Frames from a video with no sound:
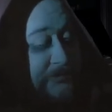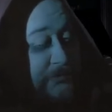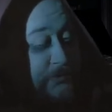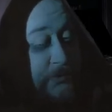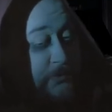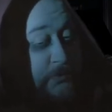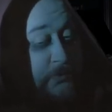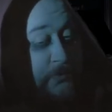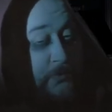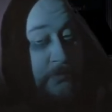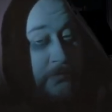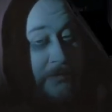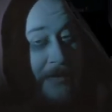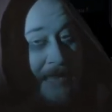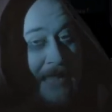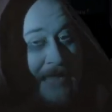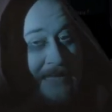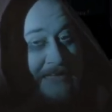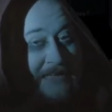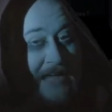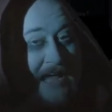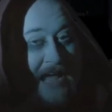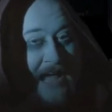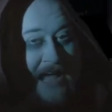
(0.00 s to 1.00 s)
do
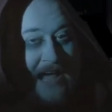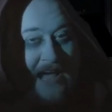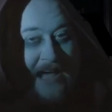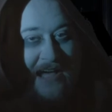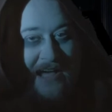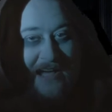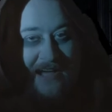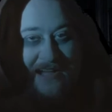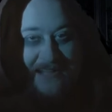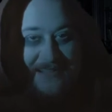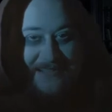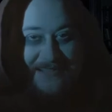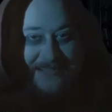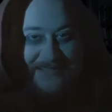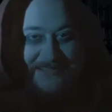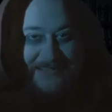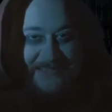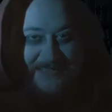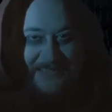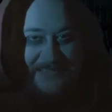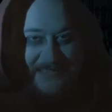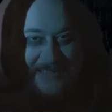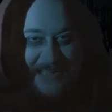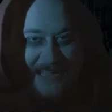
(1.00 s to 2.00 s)
like... Ah!
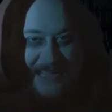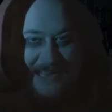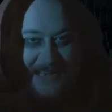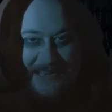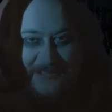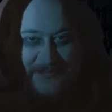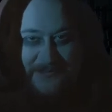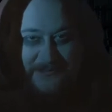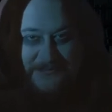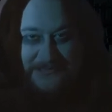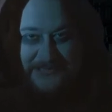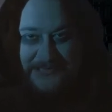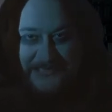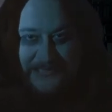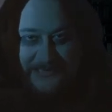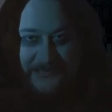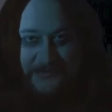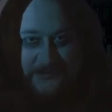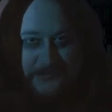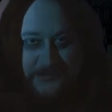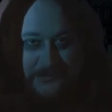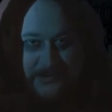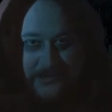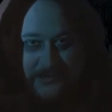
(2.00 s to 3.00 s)
Hello,
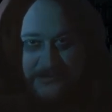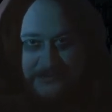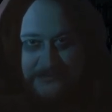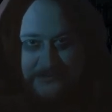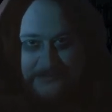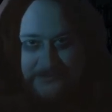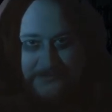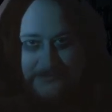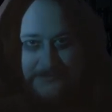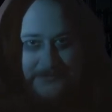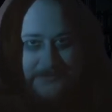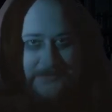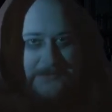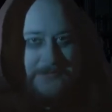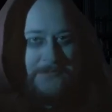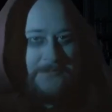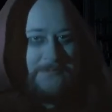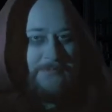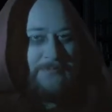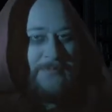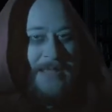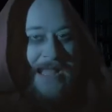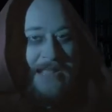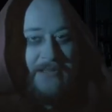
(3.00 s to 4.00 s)
children.
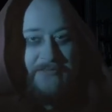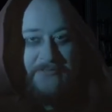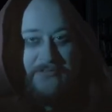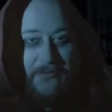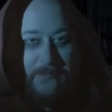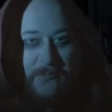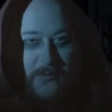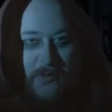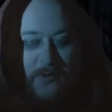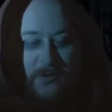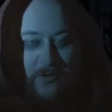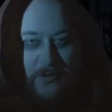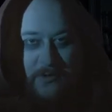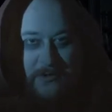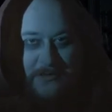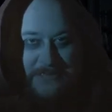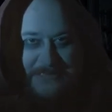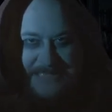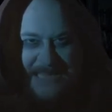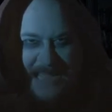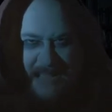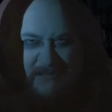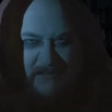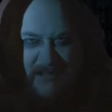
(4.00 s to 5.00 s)
Back for more
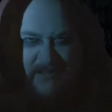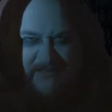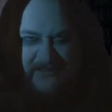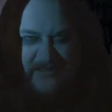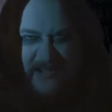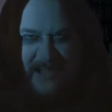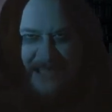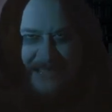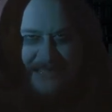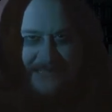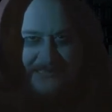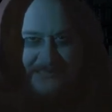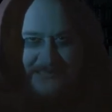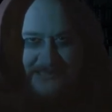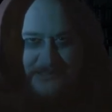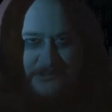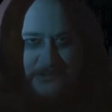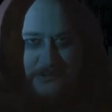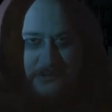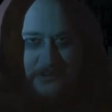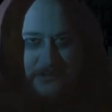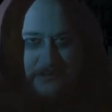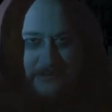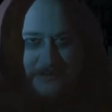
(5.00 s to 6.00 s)
terrifying
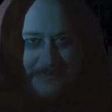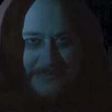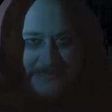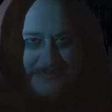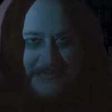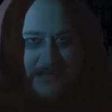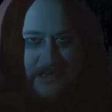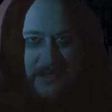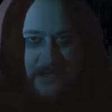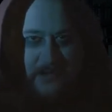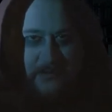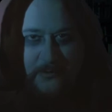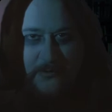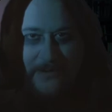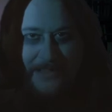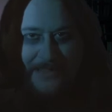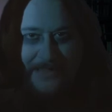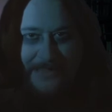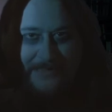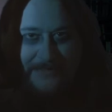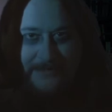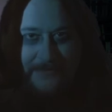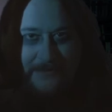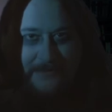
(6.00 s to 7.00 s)
stories, are
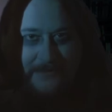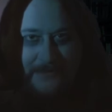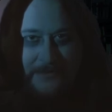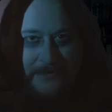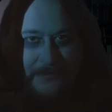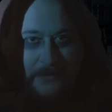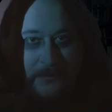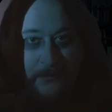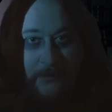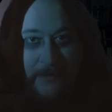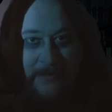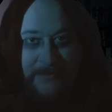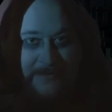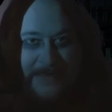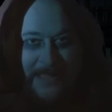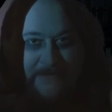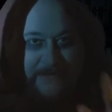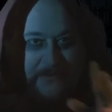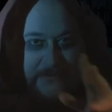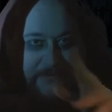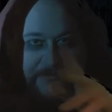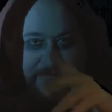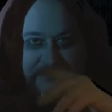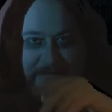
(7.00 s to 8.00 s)
we? Well,
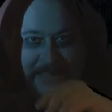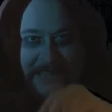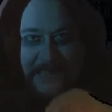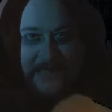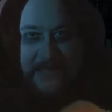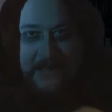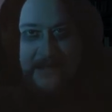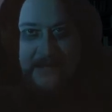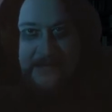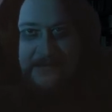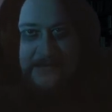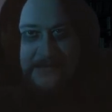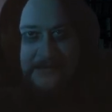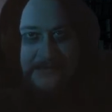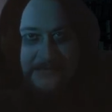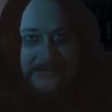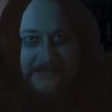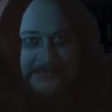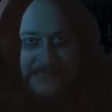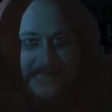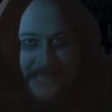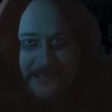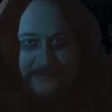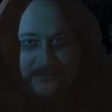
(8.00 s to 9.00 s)
never fear,
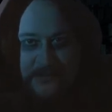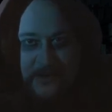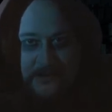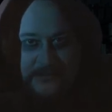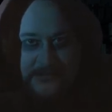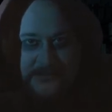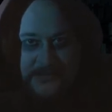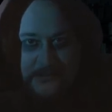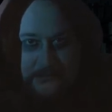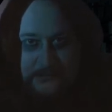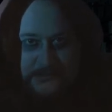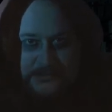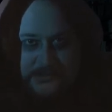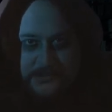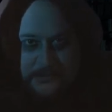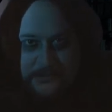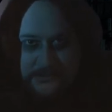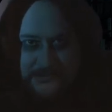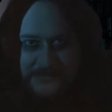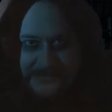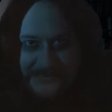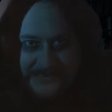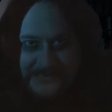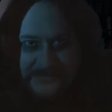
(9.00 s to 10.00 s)
'cause I've got some
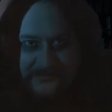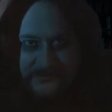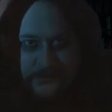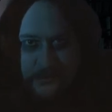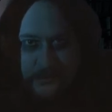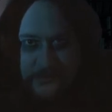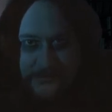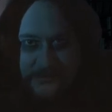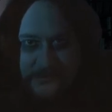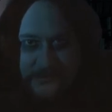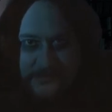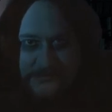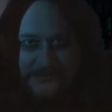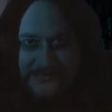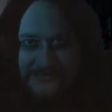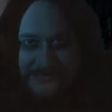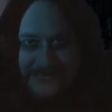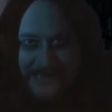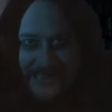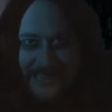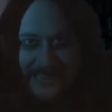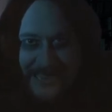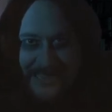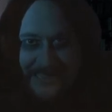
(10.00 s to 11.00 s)
doozies for you
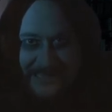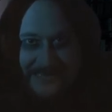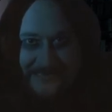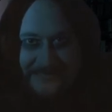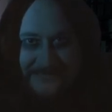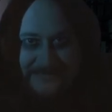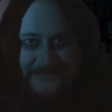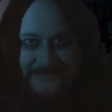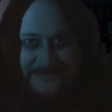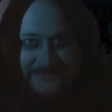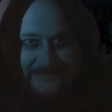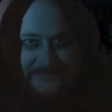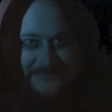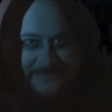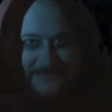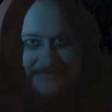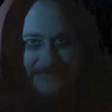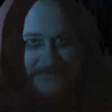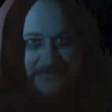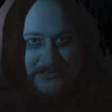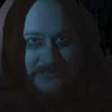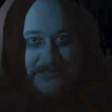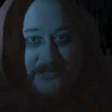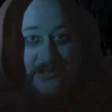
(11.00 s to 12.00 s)
today.
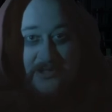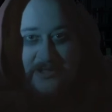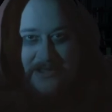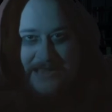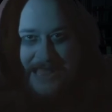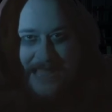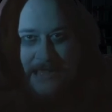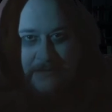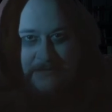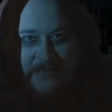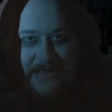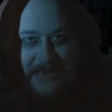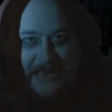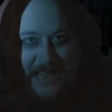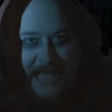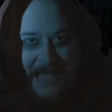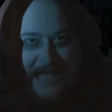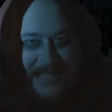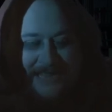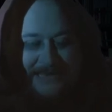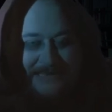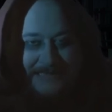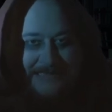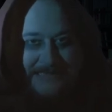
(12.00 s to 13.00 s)
Turn out the
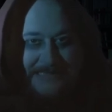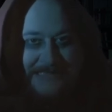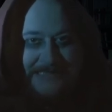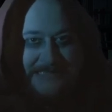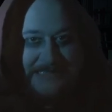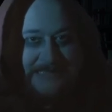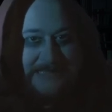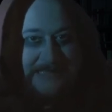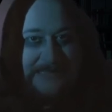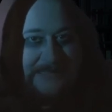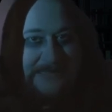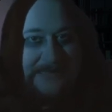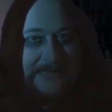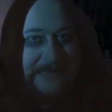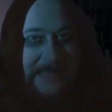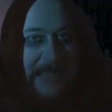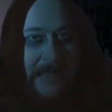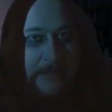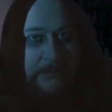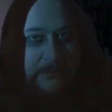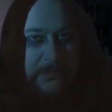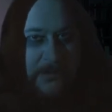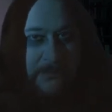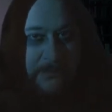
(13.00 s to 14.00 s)
lights
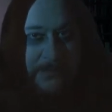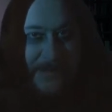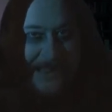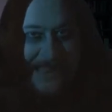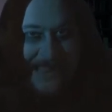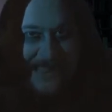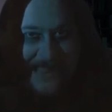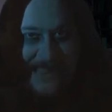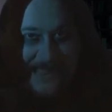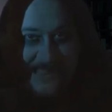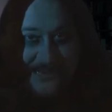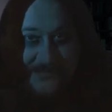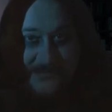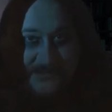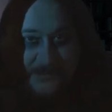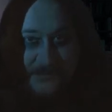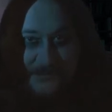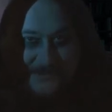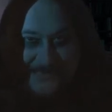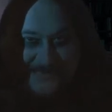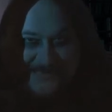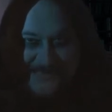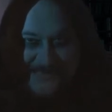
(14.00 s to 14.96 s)
and prepare to be